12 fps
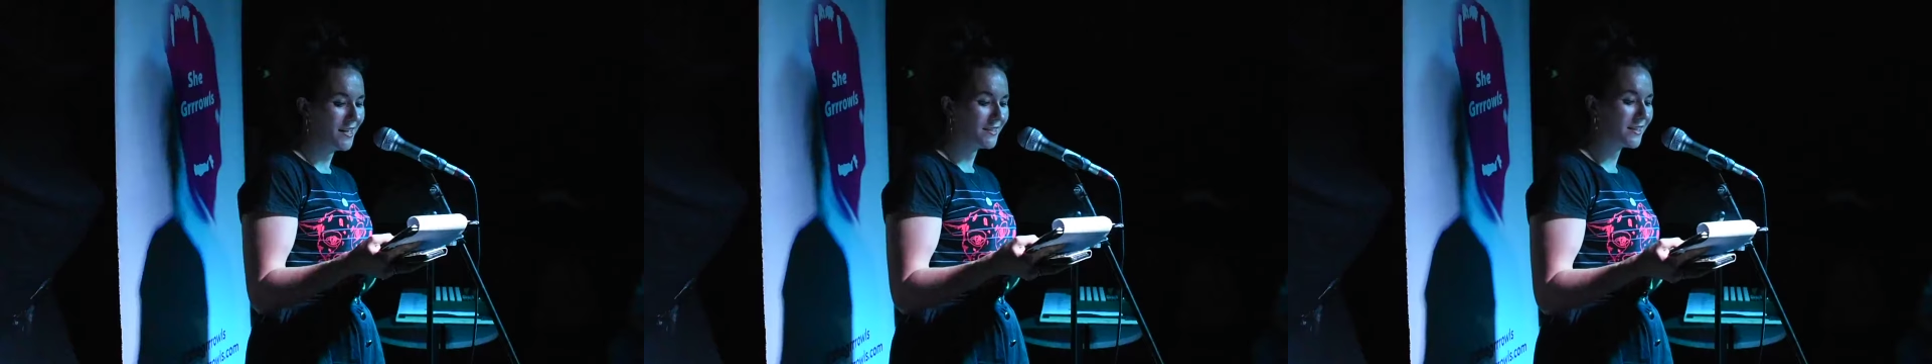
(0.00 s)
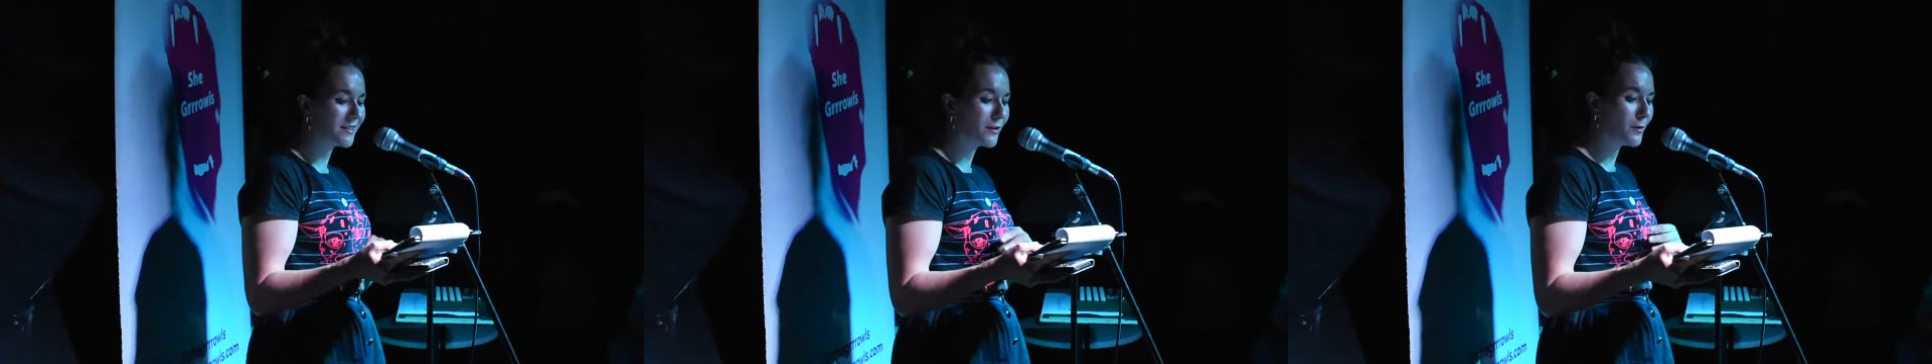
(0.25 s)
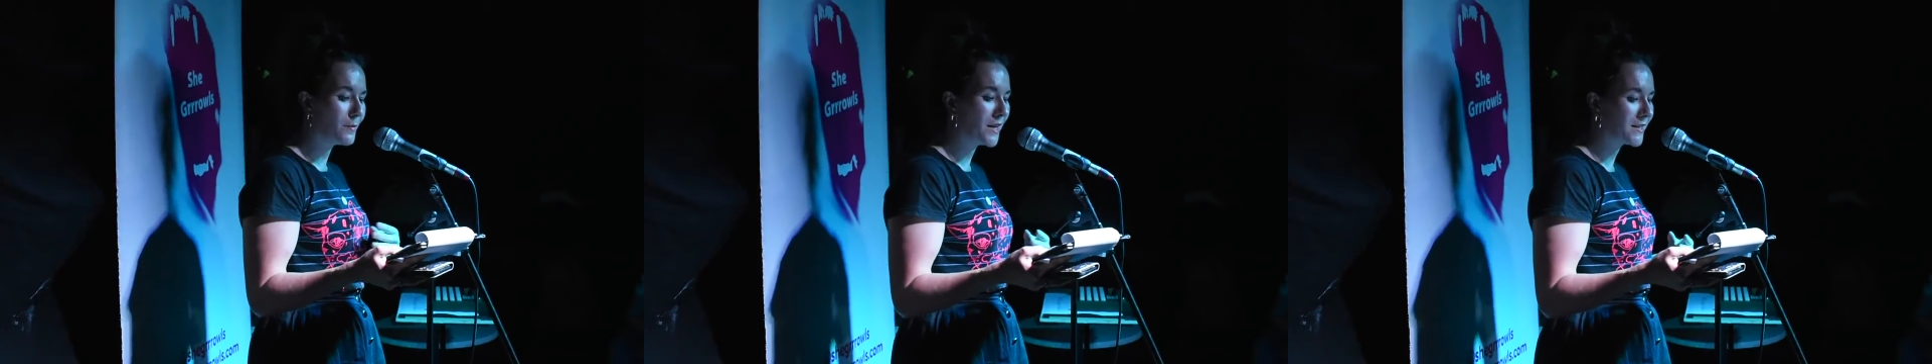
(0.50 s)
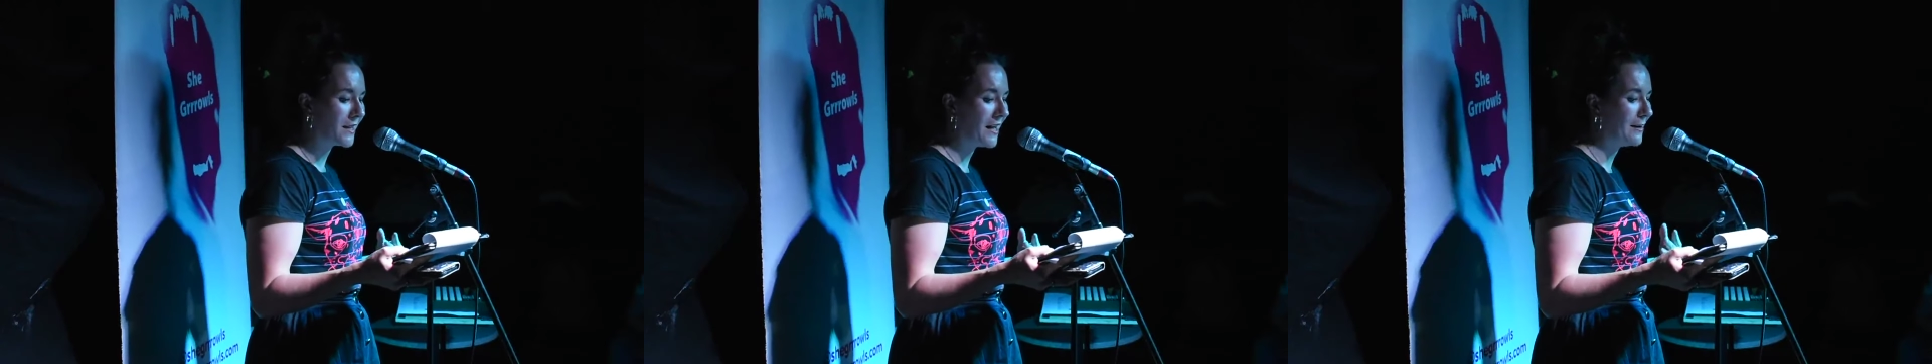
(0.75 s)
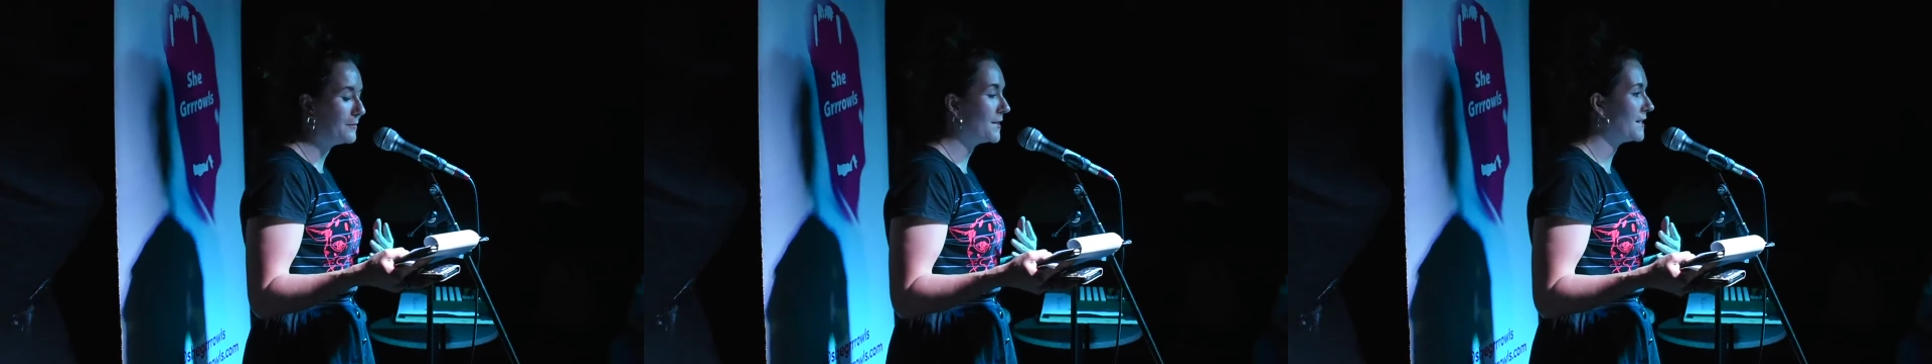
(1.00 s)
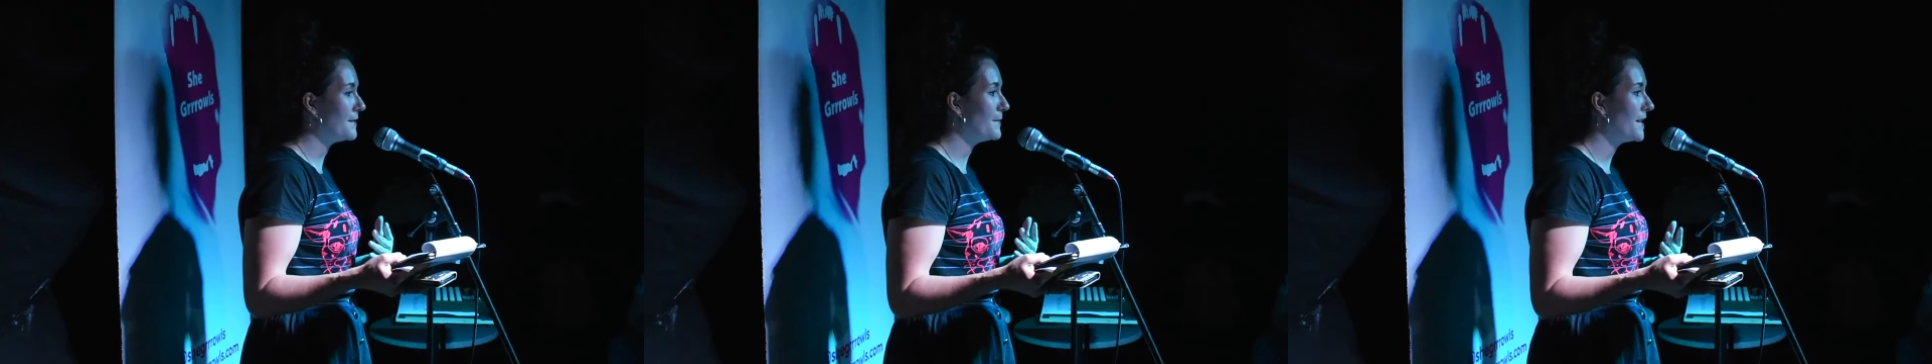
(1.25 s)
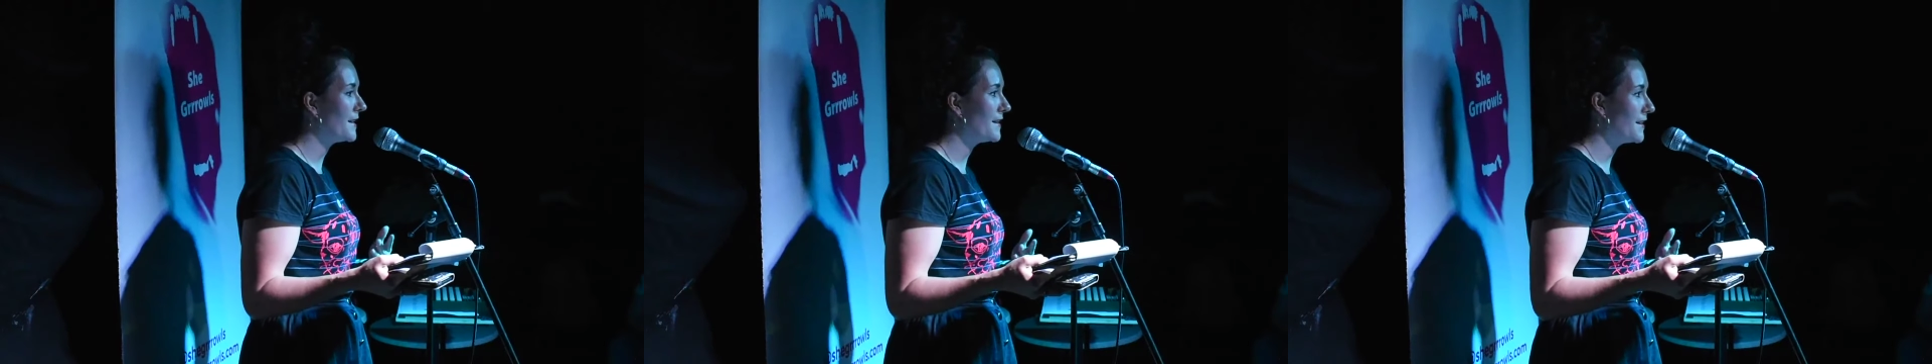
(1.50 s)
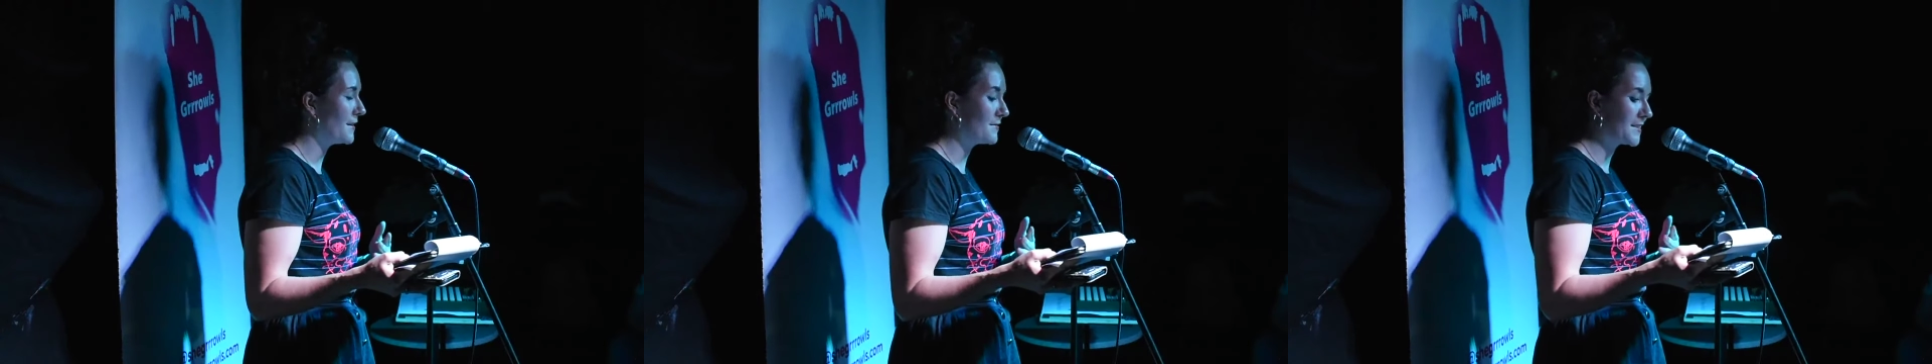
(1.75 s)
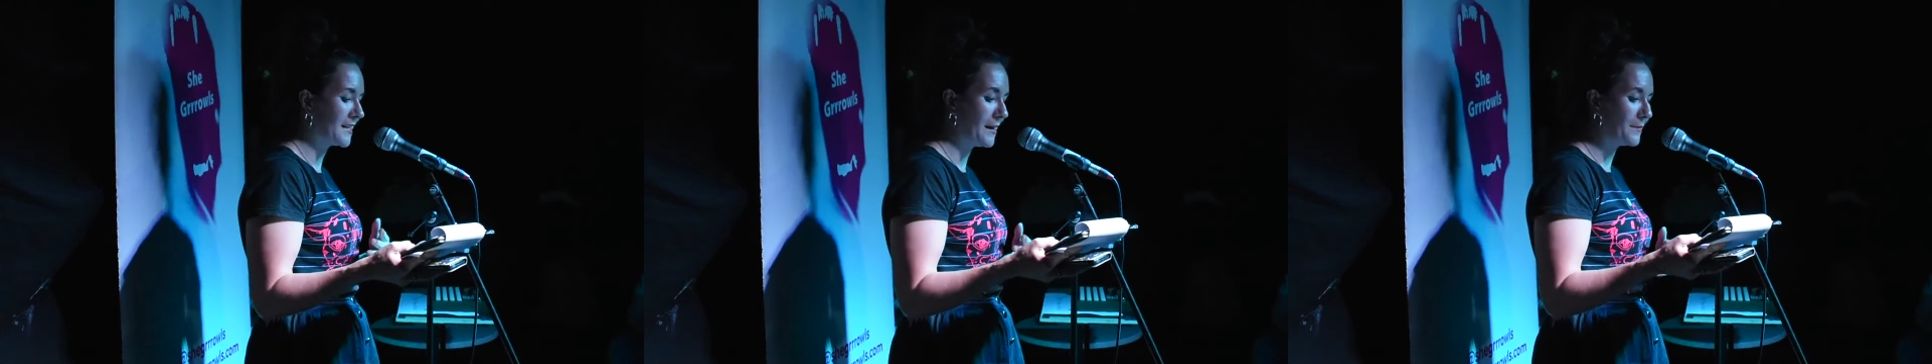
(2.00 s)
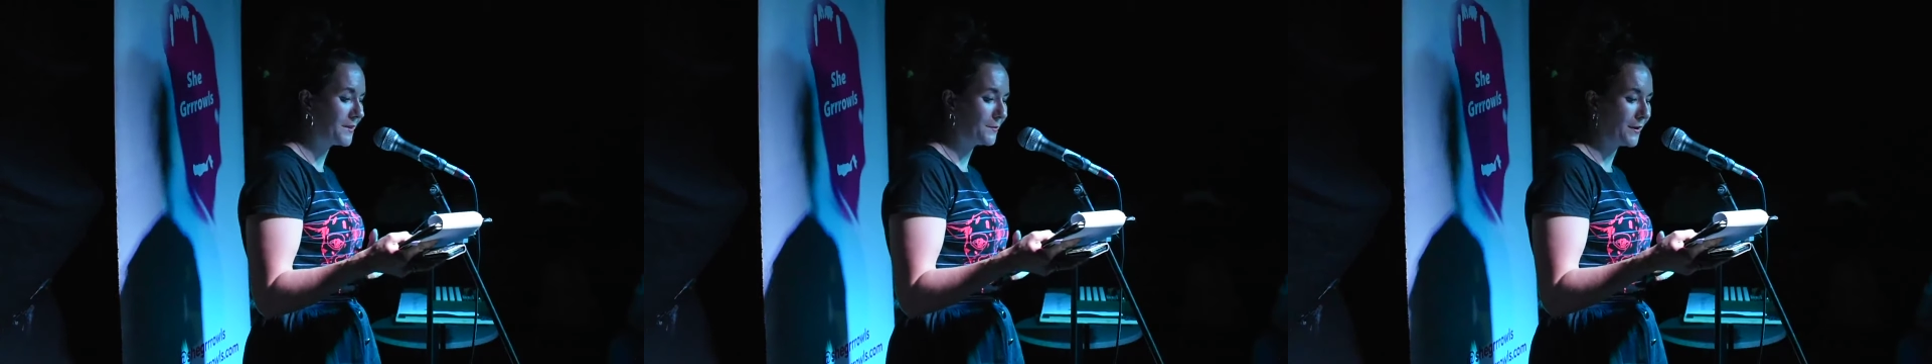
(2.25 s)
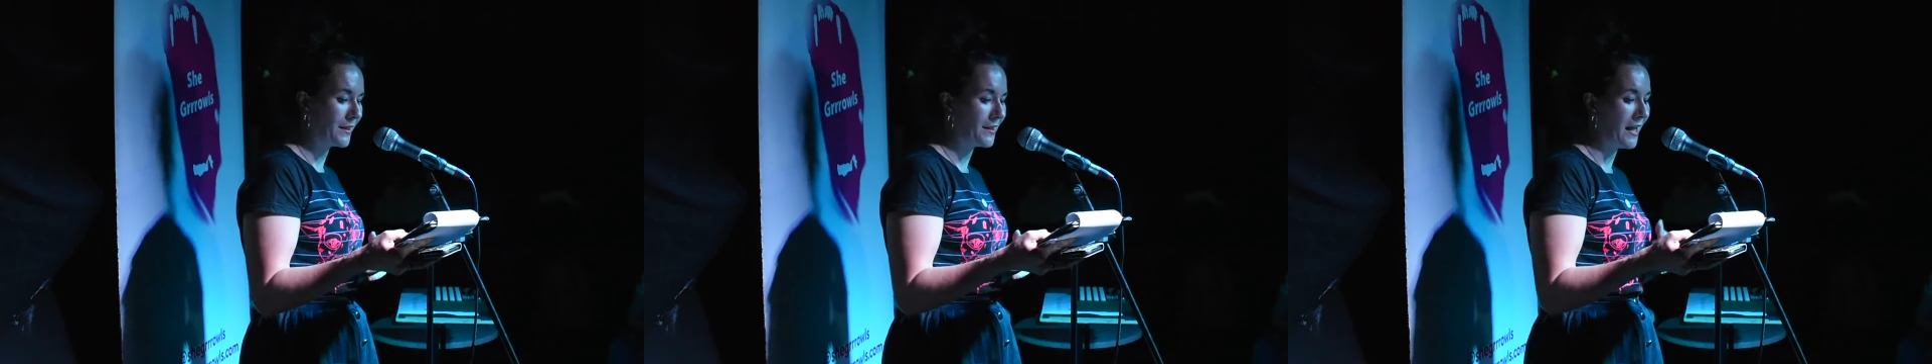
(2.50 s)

does not measure how many men I've slept with,